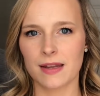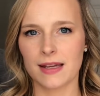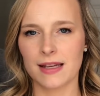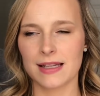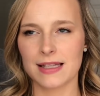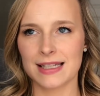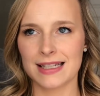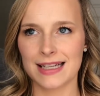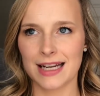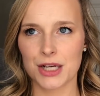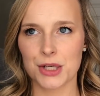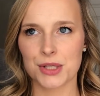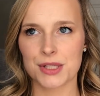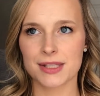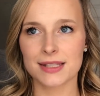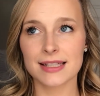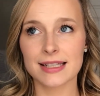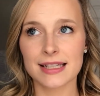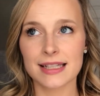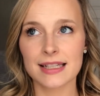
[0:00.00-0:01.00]
the
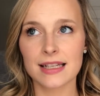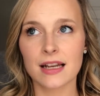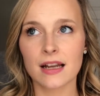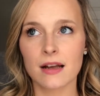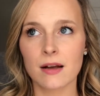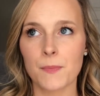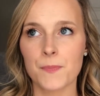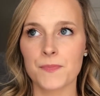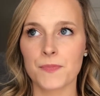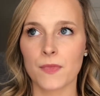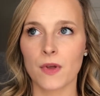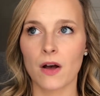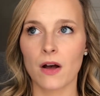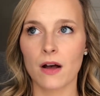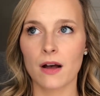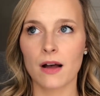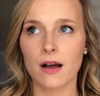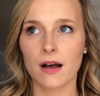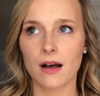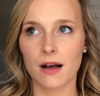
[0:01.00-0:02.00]
DHC
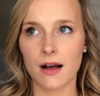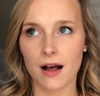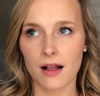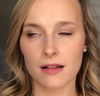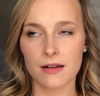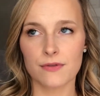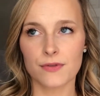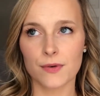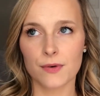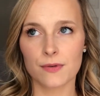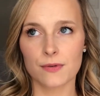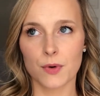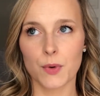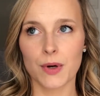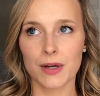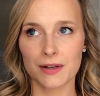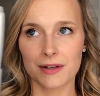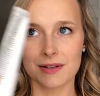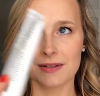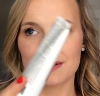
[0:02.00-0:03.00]
olive
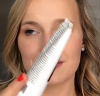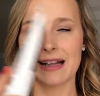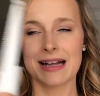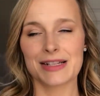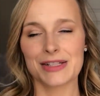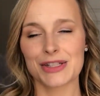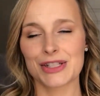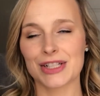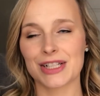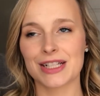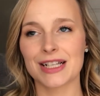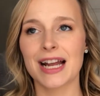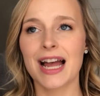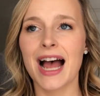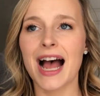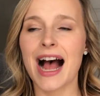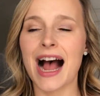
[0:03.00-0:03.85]
oil cleanser.